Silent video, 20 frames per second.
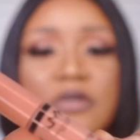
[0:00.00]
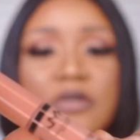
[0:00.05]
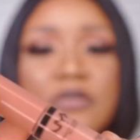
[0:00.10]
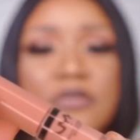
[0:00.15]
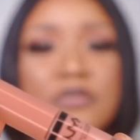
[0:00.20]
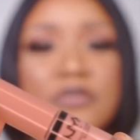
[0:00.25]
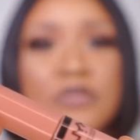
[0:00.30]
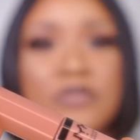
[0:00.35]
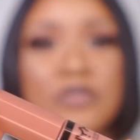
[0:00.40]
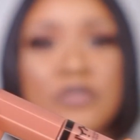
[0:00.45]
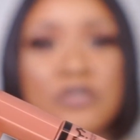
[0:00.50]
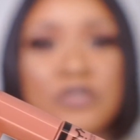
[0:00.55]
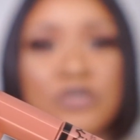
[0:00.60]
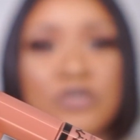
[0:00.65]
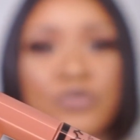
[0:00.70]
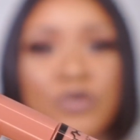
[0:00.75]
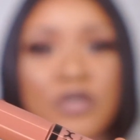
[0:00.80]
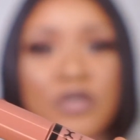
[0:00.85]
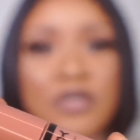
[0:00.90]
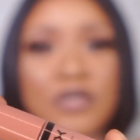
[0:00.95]
So this is
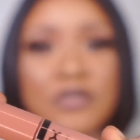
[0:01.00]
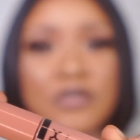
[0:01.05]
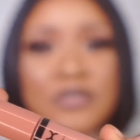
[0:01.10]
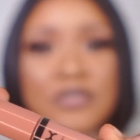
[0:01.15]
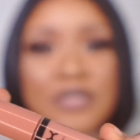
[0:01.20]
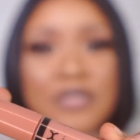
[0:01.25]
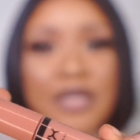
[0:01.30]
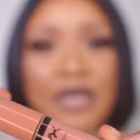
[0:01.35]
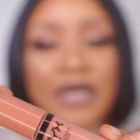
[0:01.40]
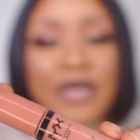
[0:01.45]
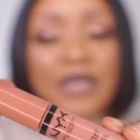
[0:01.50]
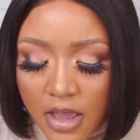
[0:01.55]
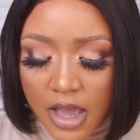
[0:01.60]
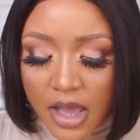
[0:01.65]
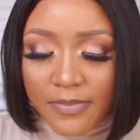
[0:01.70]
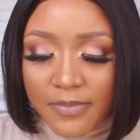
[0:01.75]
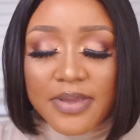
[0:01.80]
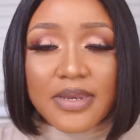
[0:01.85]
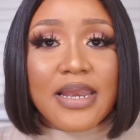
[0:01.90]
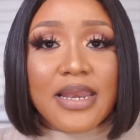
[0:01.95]
what it looks like. I'll
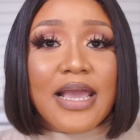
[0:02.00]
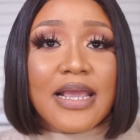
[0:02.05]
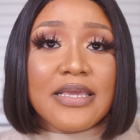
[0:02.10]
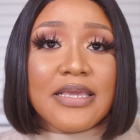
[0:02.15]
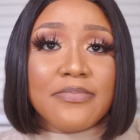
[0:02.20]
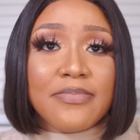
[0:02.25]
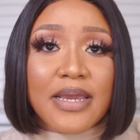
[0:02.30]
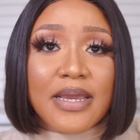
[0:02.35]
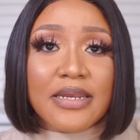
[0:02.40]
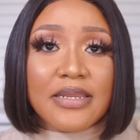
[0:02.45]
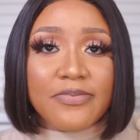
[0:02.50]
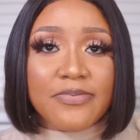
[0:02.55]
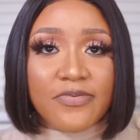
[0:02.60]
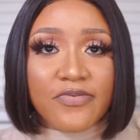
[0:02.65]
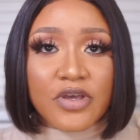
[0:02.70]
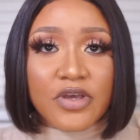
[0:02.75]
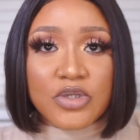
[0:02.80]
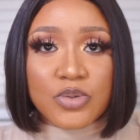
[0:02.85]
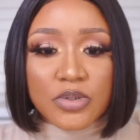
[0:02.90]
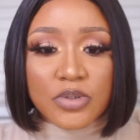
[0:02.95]
be lining my lip
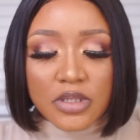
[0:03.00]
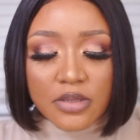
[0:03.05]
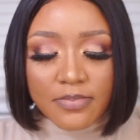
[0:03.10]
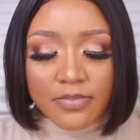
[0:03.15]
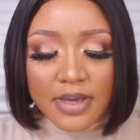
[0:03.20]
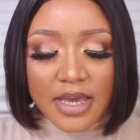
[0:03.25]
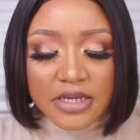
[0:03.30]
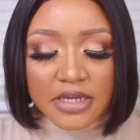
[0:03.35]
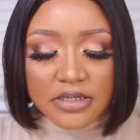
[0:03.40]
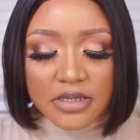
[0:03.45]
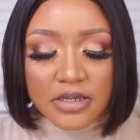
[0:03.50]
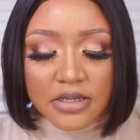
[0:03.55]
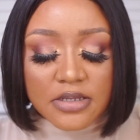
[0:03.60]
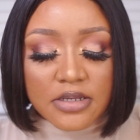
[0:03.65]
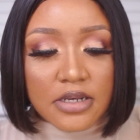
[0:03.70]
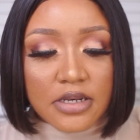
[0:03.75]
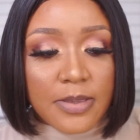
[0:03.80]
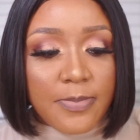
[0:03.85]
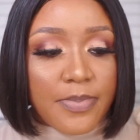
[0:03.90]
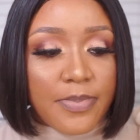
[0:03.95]
first with the MAC
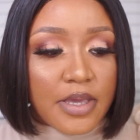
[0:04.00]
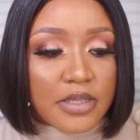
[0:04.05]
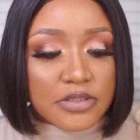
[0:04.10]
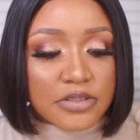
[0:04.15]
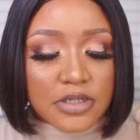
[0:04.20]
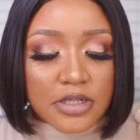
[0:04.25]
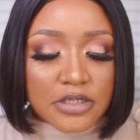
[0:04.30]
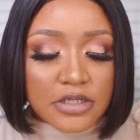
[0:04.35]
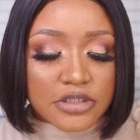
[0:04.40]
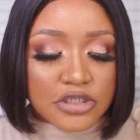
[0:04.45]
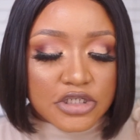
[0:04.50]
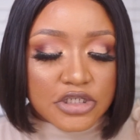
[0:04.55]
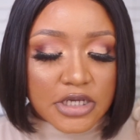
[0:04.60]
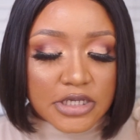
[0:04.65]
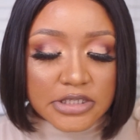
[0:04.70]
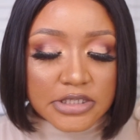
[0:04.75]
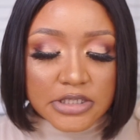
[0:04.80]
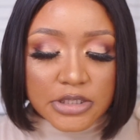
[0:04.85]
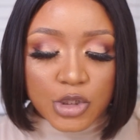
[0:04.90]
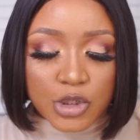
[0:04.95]
lip pencil in
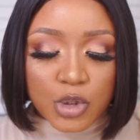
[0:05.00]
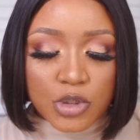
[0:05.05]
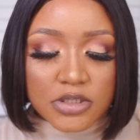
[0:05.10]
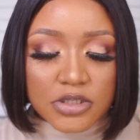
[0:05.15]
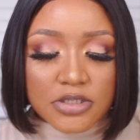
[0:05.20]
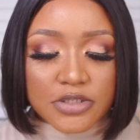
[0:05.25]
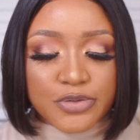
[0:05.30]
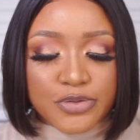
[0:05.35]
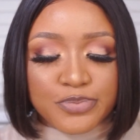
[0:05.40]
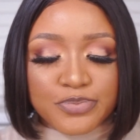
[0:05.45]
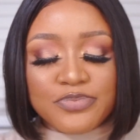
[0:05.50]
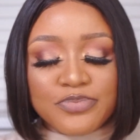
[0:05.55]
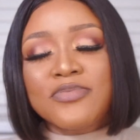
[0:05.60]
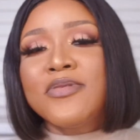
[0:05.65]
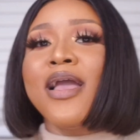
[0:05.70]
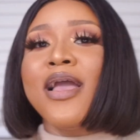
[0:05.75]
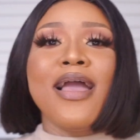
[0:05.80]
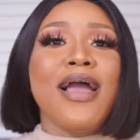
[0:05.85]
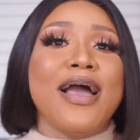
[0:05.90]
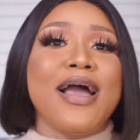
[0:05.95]
Chestnut.
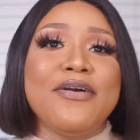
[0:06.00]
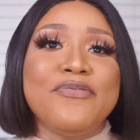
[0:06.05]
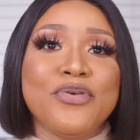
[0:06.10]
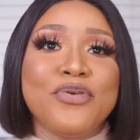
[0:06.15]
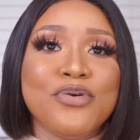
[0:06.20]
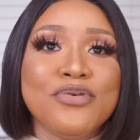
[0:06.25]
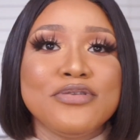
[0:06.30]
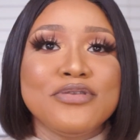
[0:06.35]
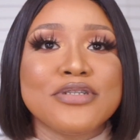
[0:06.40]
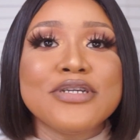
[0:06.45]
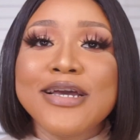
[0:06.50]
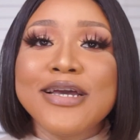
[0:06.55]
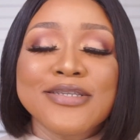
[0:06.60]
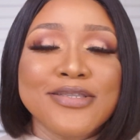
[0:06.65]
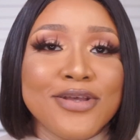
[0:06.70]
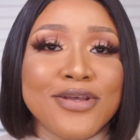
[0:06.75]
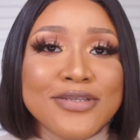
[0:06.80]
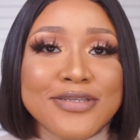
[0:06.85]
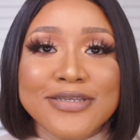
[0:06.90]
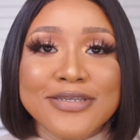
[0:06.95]
I feel
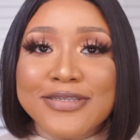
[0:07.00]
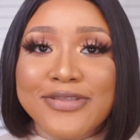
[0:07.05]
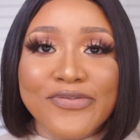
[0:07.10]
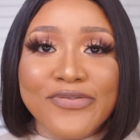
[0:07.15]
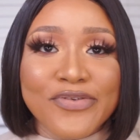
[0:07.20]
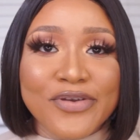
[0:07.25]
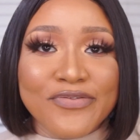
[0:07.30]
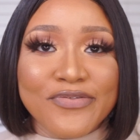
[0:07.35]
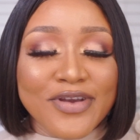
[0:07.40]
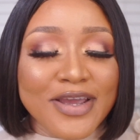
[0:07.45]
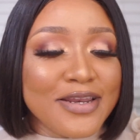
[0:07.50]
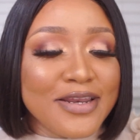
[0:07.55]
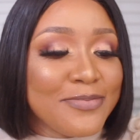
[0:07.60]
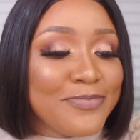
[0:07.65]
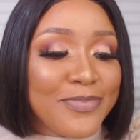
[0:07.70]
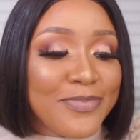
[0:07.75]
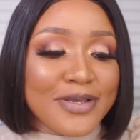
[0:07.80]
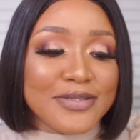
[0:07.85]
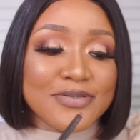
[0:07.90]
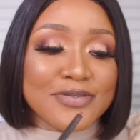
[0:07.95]
Chestnut is the favorite lip
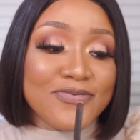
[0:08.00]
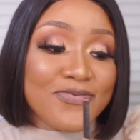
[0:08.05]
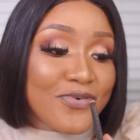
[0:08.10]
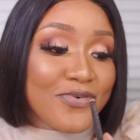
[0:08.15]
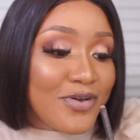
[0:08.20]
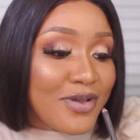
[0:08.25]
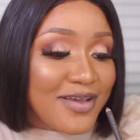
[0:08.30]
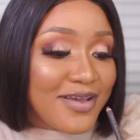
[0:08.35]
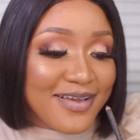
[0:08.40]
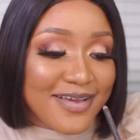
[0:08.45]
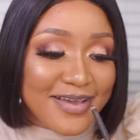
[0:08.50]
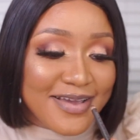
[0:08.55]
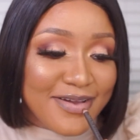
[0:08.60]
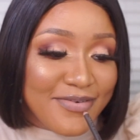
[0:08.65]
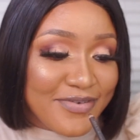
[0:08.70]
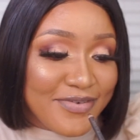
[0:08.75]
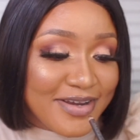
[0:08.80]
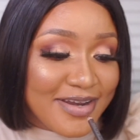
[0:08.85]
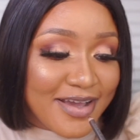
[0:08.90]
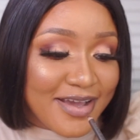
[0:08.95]
pencil for
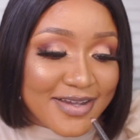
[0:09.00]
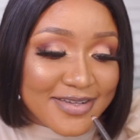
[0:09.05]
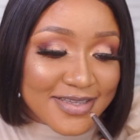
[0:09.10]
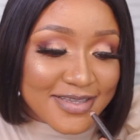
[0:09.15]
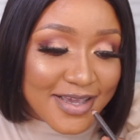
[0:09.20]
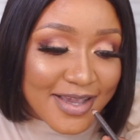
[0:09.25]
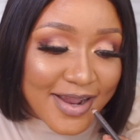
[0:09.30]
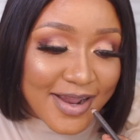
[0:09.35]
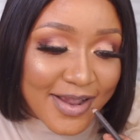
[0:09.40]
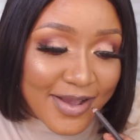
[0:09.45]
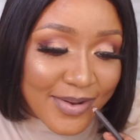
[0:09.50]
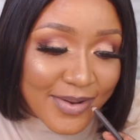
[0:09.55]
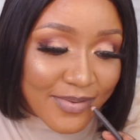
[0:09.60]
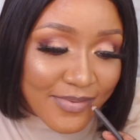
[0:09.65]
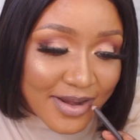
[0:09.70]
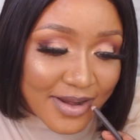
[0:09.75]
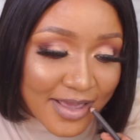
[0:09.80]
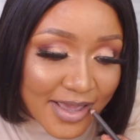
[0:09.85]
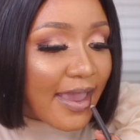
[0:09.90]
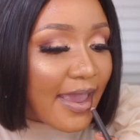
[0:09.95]
every dark skin girl,
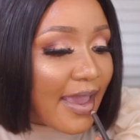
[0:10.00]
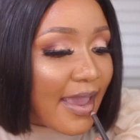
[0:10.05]
really.